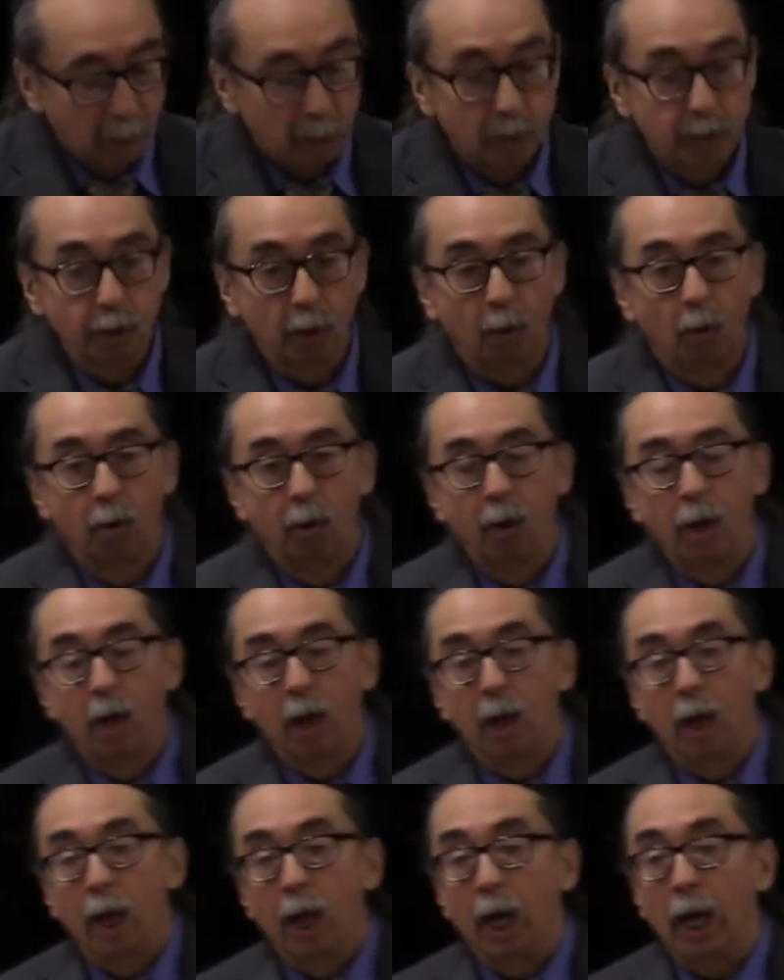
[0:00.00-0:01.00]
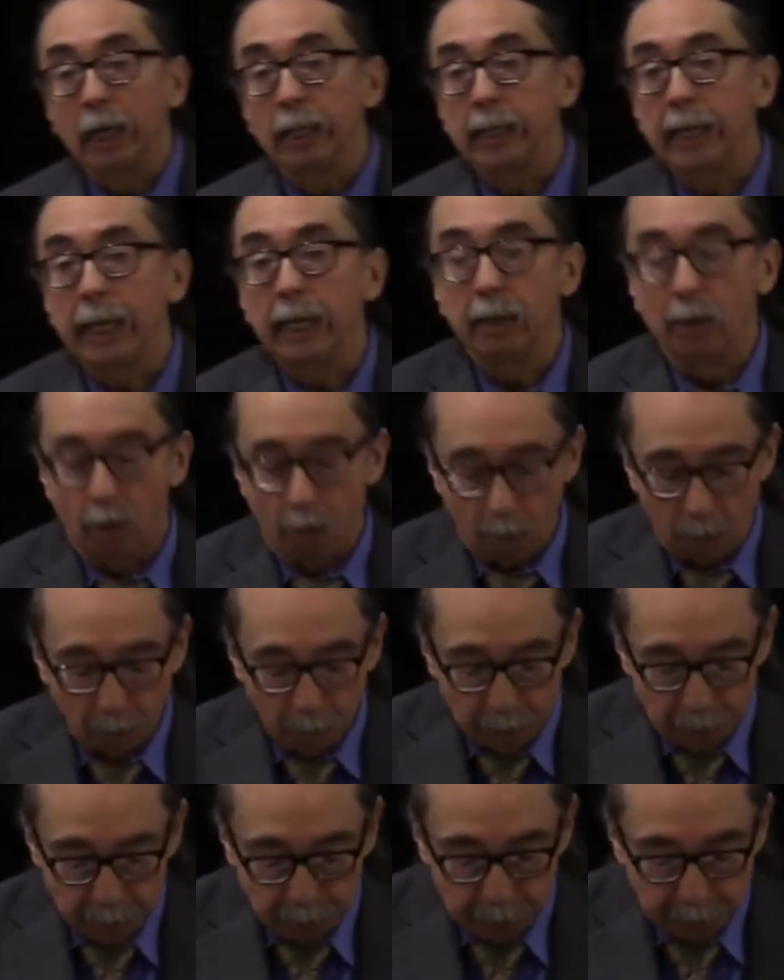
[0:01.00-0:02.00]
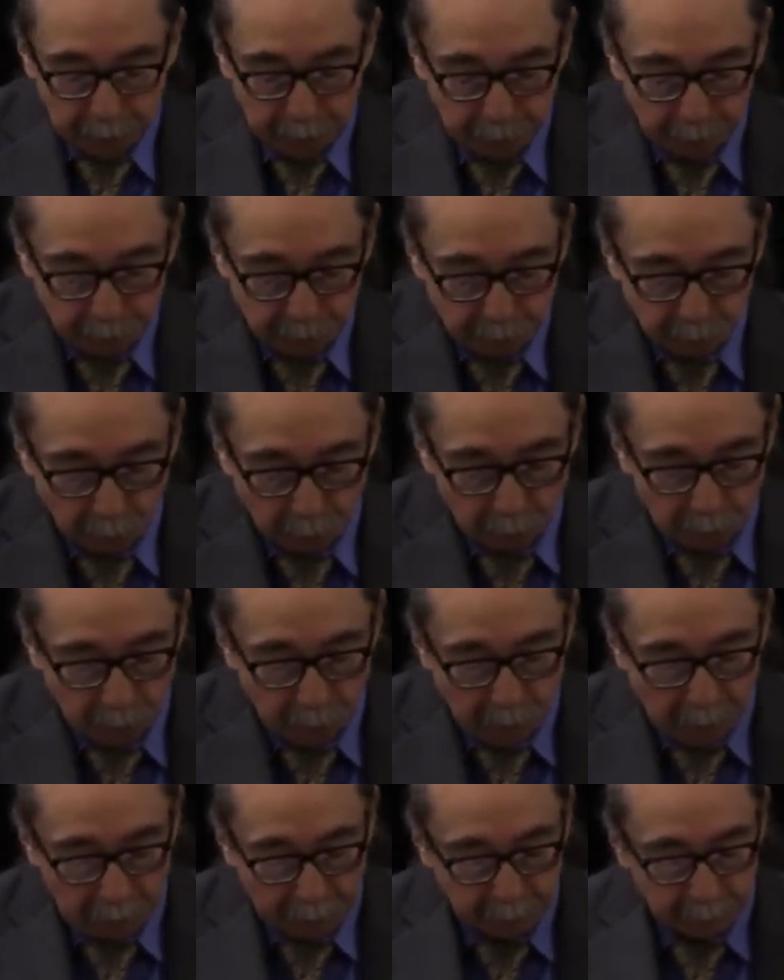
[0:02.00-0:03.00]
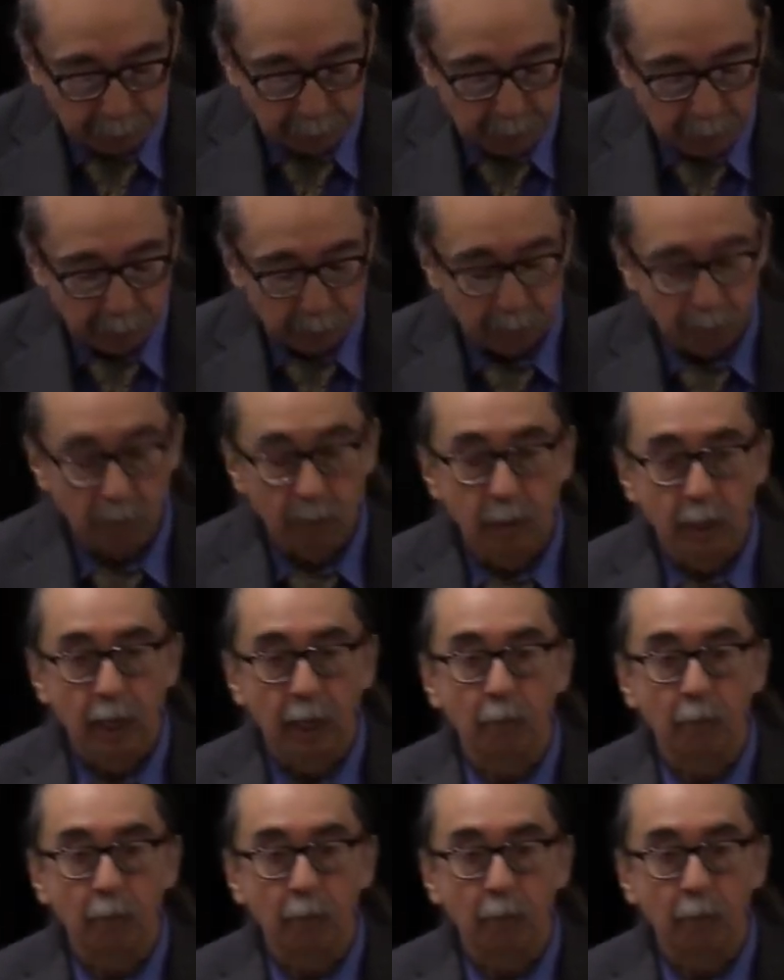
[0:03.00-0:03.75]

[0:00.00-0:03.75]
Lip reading: So again, all these things start tying together